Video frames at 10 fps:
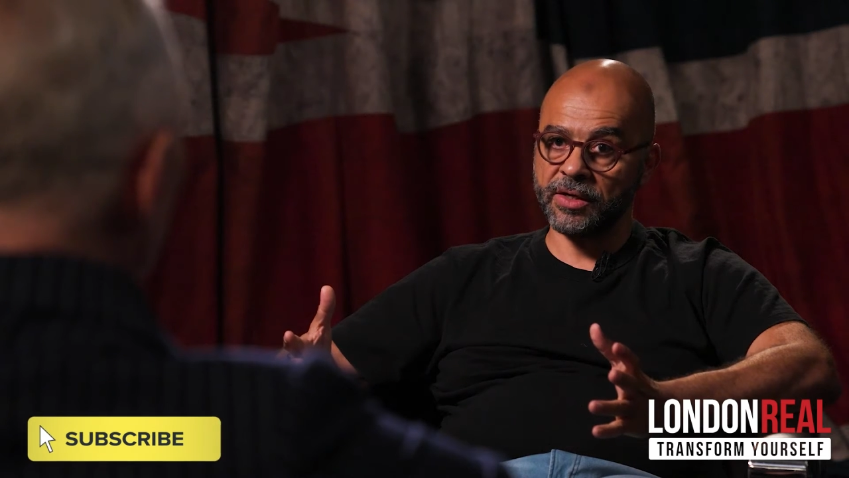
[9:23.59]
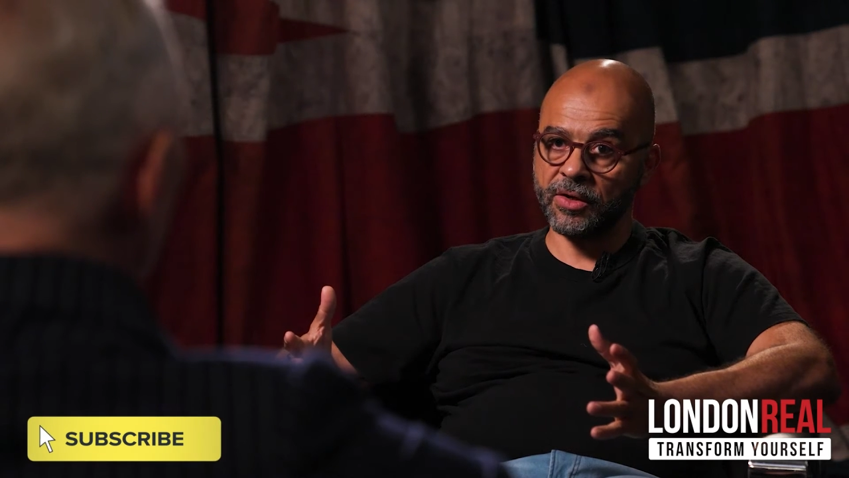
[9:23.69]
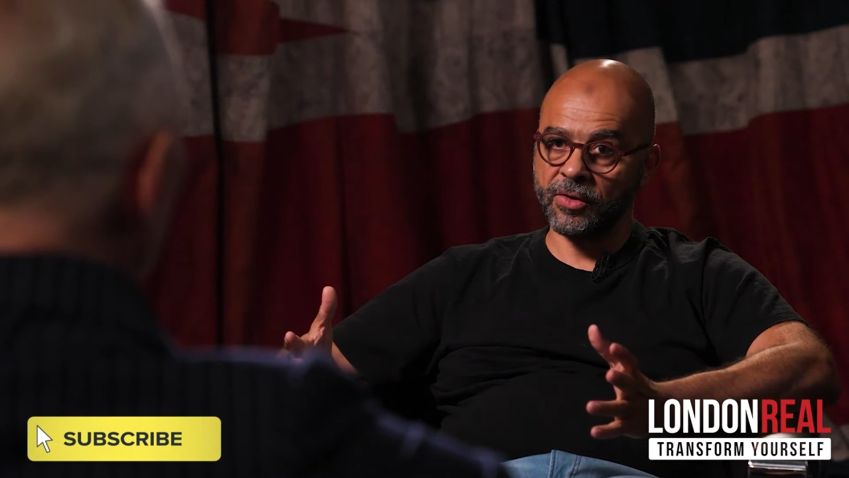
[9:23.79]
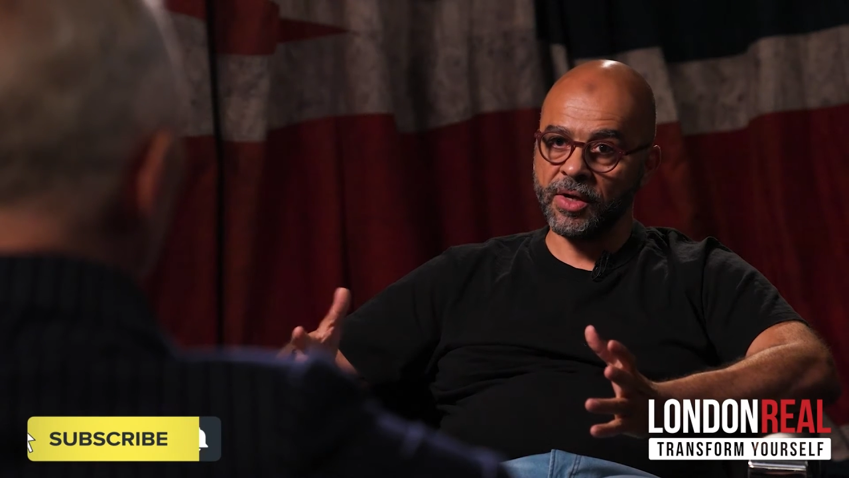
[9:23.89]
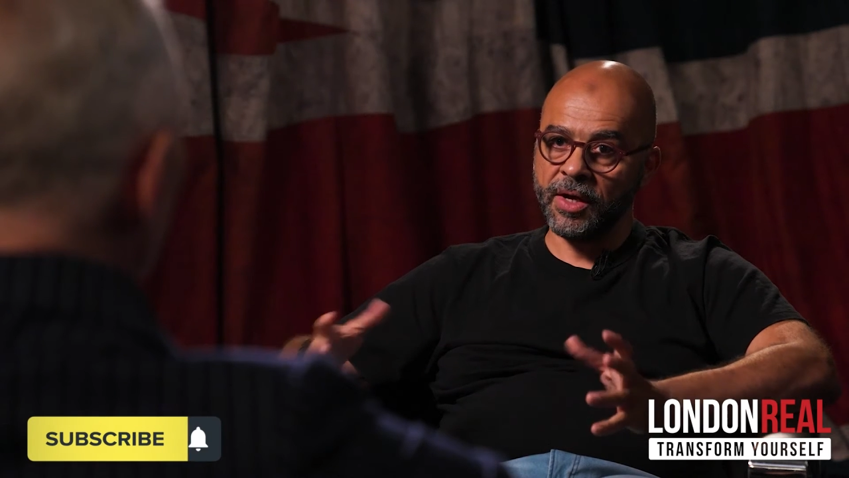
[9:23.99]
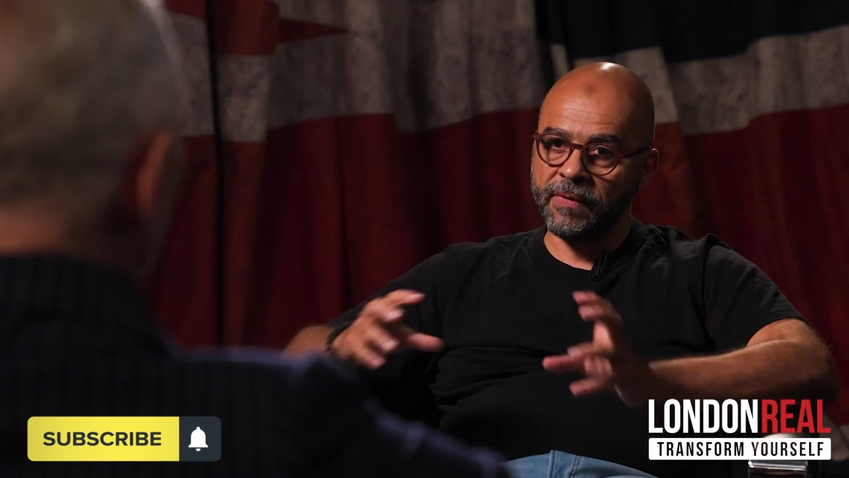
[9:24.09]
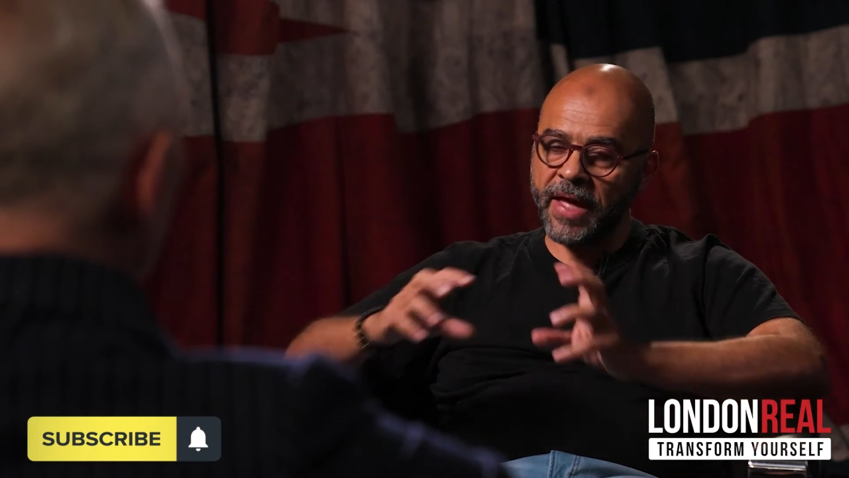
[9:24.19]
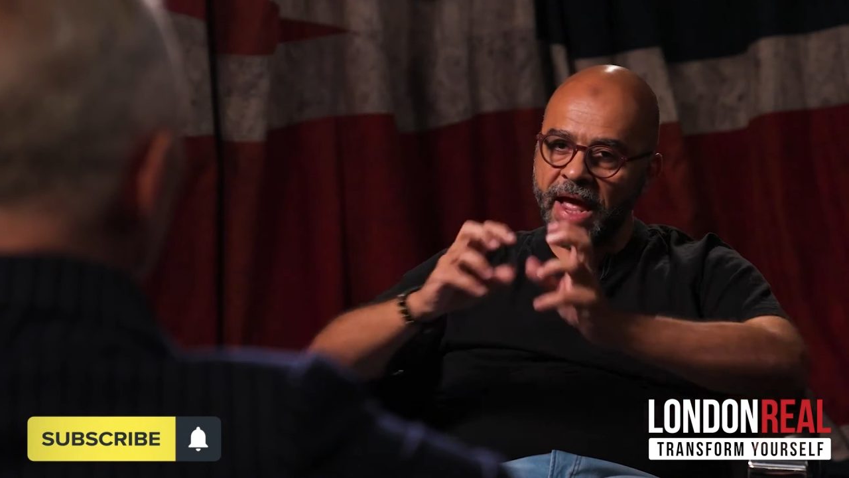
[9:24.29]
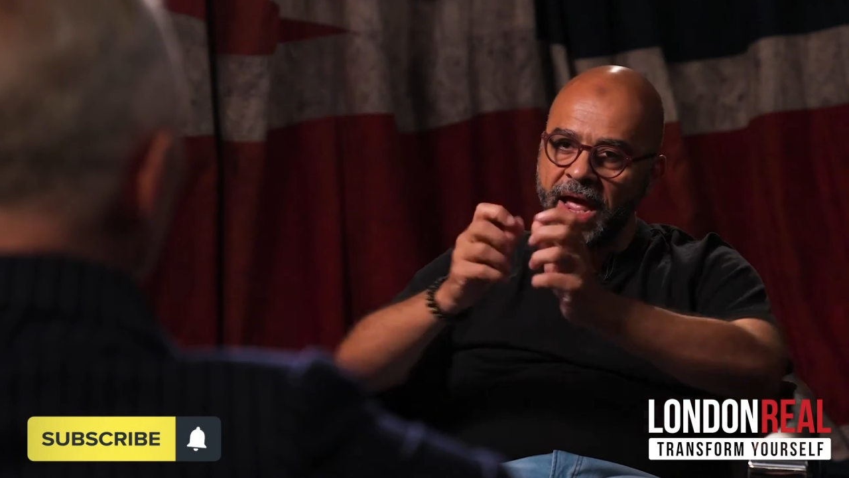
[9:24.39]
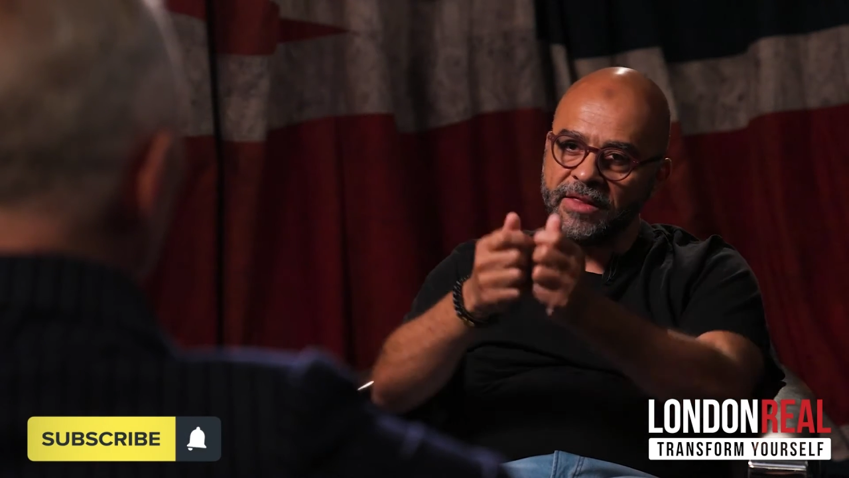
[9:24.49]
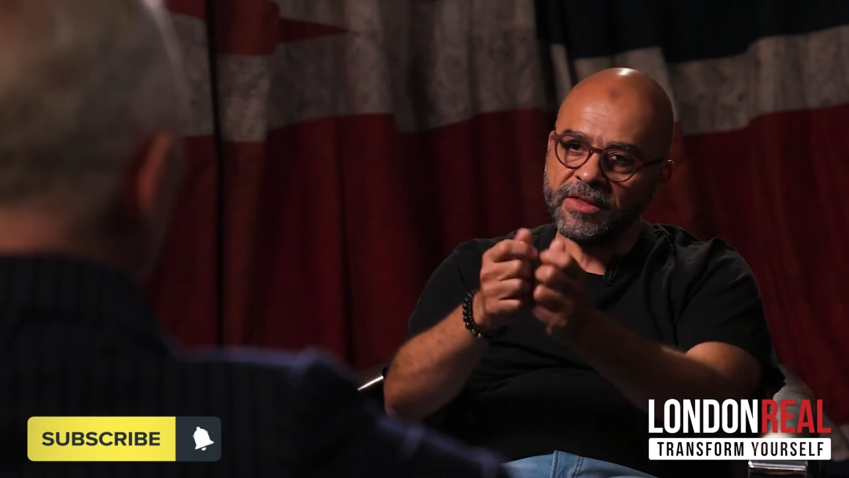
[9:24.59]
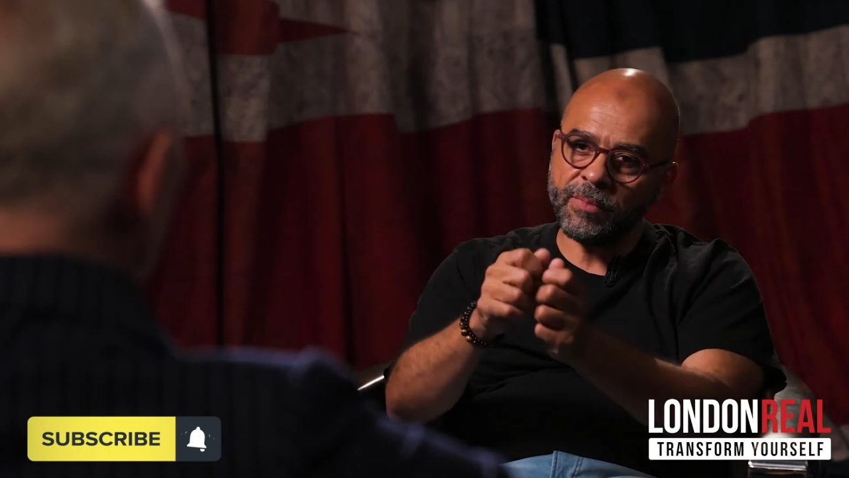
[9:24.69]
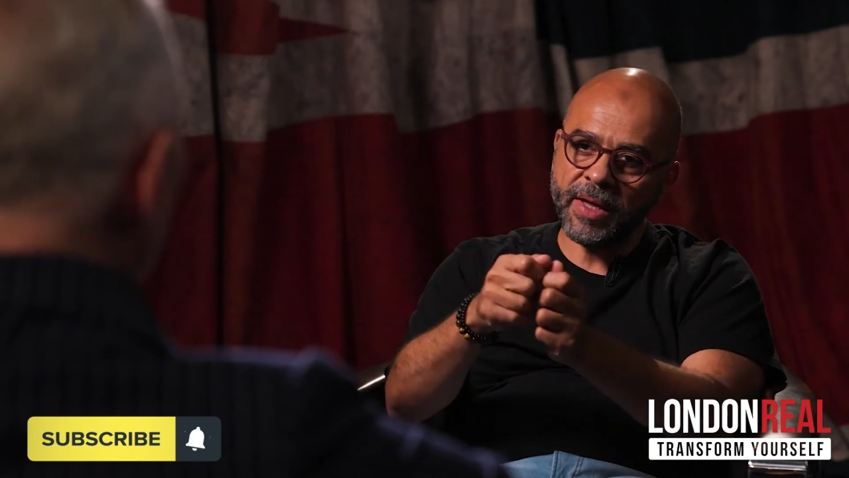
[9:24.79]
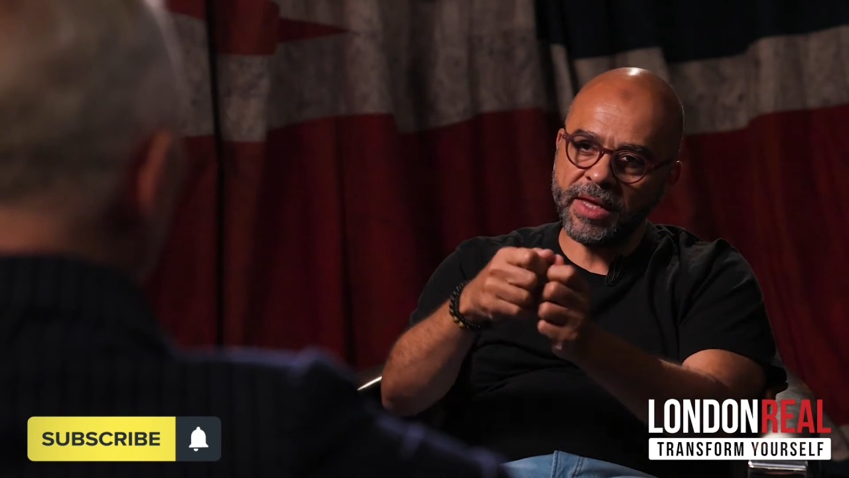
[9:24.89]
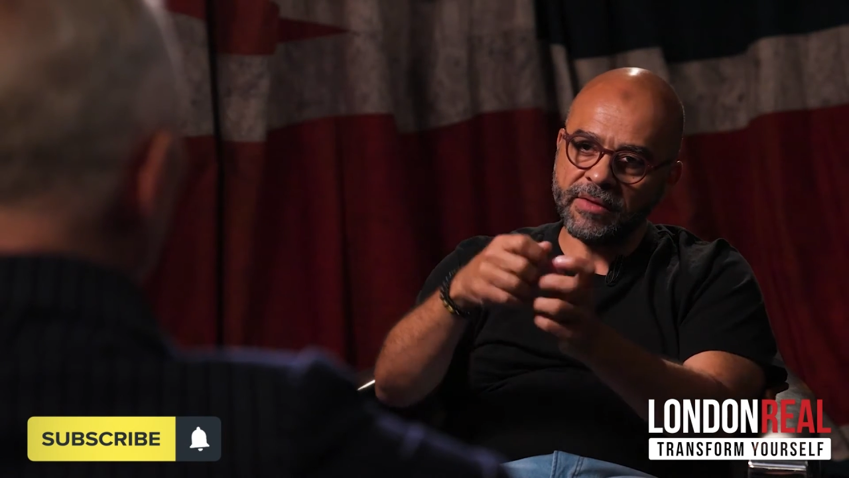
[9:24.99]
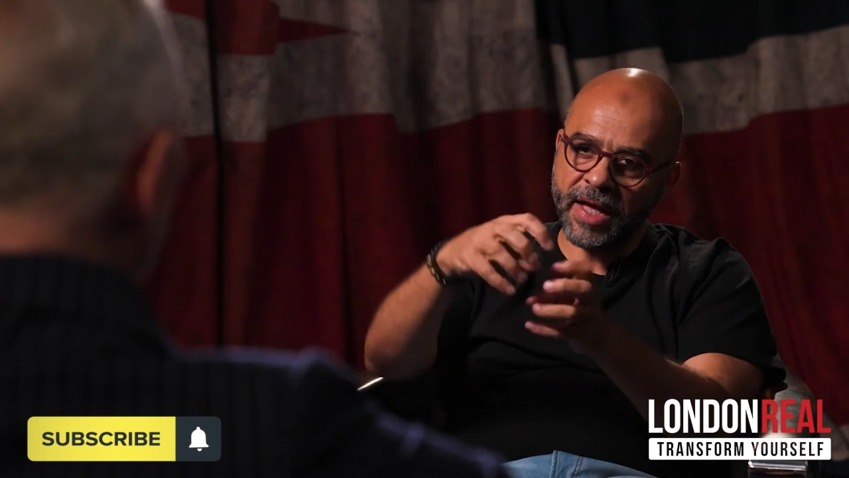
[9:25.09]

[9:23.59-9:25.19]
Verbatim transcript: You know, the handmade,